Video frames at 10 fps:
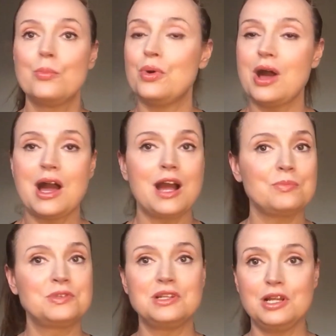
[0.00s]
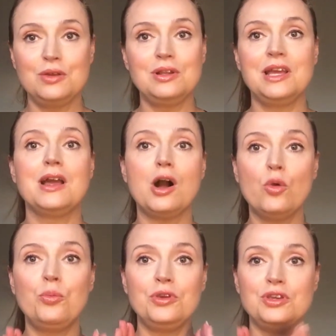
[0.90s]
But absolutely,
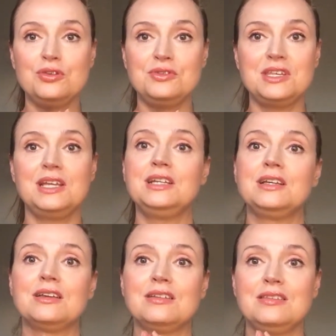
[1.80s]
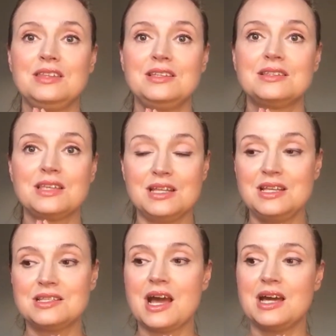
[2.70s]
I'll be using this skinny
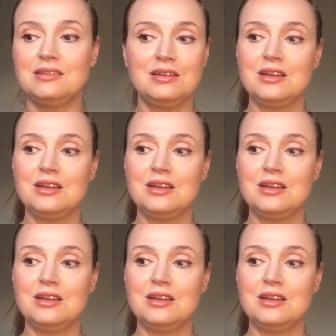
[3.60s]
tan